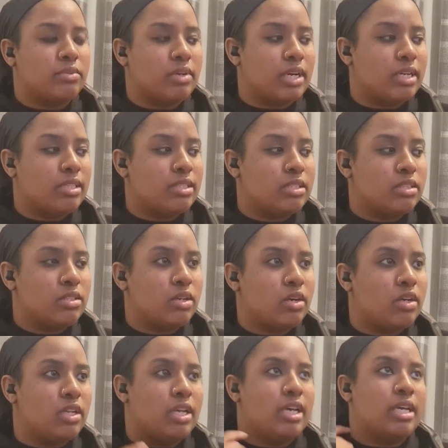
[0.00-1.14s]
the rest
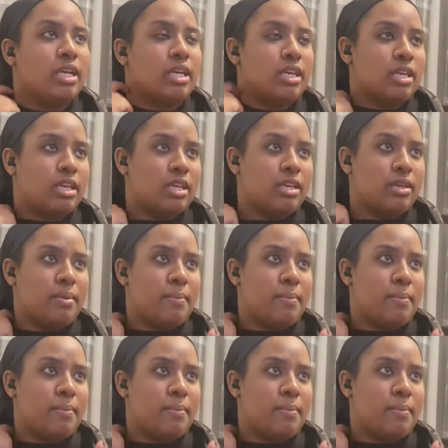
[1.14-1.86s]
are like